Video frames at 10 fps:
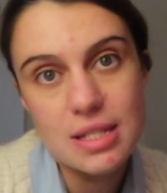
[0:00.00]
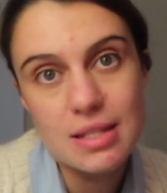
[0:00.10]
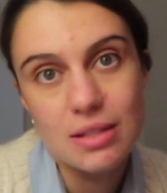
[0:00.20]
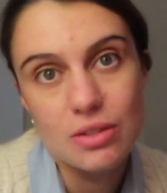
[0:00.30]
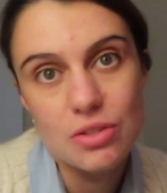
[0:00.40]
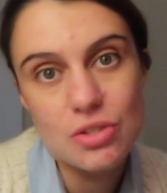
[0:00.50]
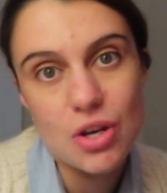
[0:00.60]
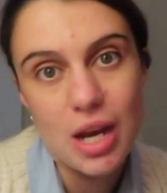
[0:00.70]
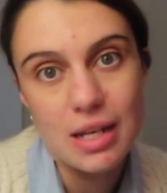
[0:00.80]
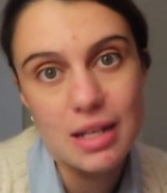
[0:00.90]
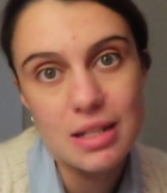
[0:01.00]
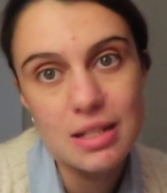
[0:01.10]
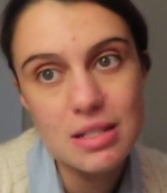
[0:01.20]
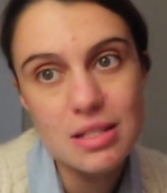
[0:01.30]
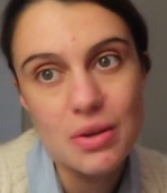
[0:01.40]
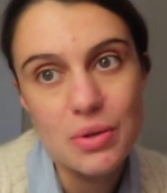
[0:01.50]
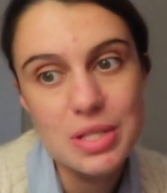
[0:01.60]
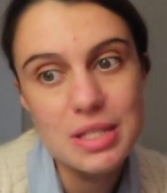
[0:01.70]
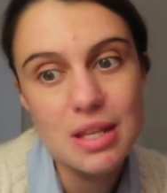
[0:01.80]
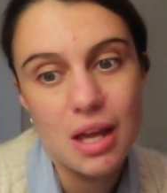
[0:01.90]
skills training so
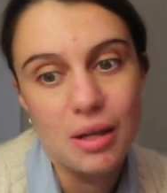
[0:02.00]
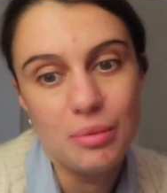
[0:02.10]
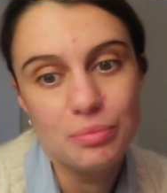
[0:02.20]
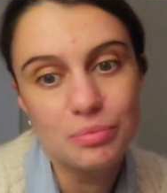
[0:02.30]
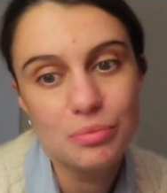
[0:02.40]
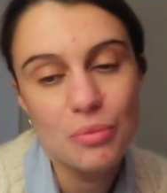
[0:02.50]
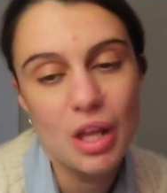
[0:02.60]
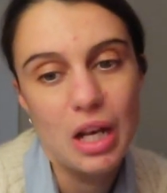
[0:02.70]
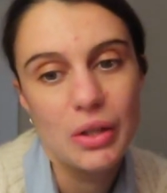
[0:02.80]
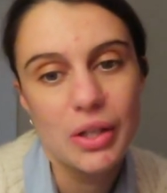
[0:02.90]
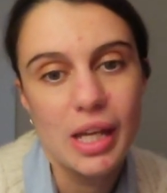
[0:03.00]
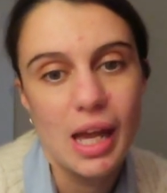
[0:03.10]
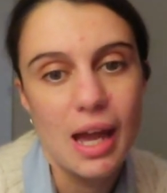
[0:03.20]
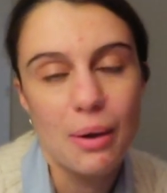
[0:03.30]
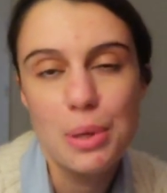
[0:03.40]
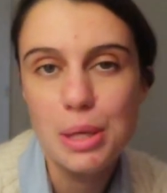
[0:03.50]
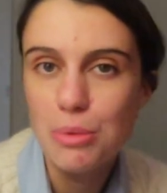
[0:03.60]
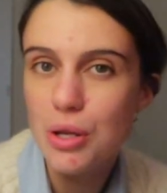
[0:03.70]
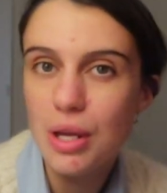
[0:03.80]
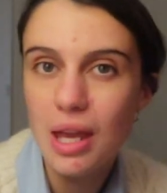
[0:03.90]
it's um, looking at how we
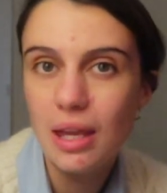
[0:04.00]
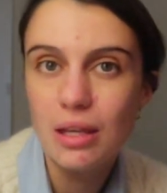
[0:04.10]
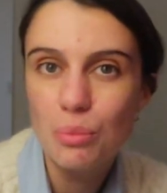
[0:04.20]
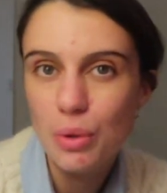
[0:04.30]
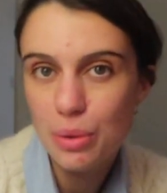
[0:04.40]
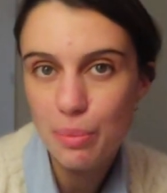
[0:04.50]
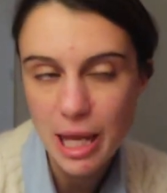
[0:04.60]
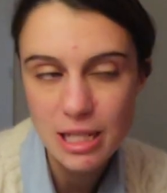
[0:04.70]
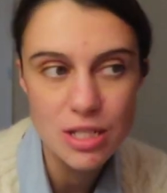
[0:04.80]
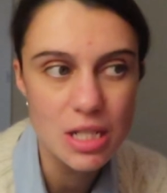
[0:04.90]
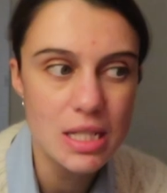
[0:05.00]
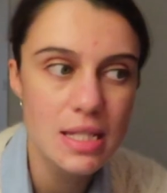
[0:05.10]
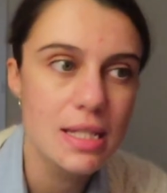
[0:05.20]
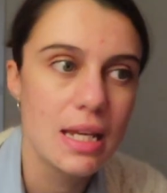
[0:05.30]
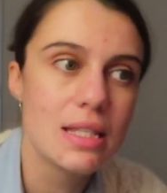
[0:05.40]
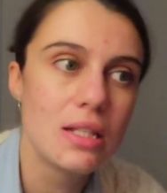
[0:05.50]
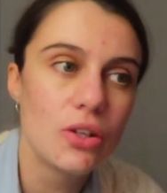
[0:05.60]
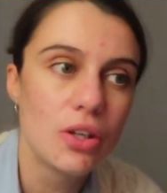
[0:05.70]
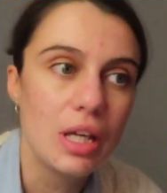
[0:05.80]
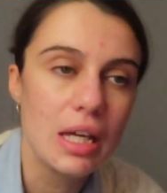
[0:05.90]
communicate with patients and it's
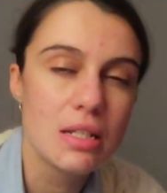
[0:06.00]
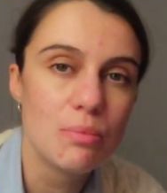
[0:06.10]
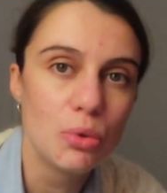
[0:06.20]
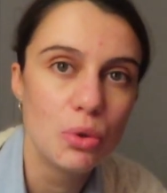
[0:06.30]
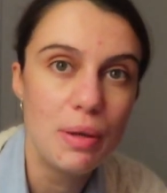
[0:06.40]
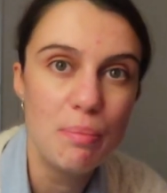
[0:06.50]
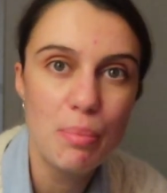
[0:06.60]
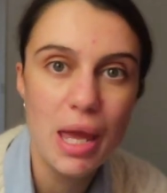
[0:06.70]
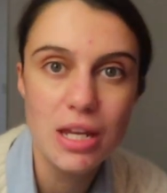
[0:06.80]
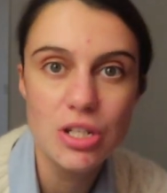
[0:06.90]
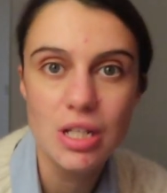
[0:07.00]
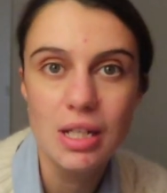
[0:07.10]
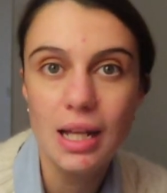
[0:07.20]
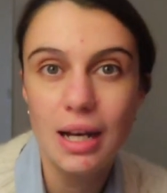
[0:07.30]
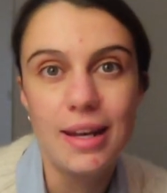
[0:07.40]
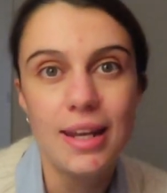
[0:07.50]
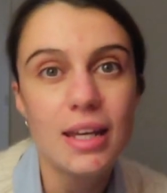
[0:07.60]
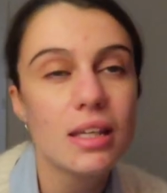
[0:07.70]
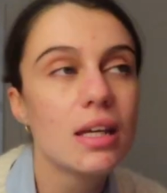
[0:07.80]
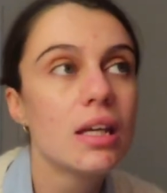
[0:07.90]
looking at a more inpatient
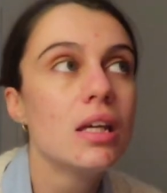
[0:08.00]
clinic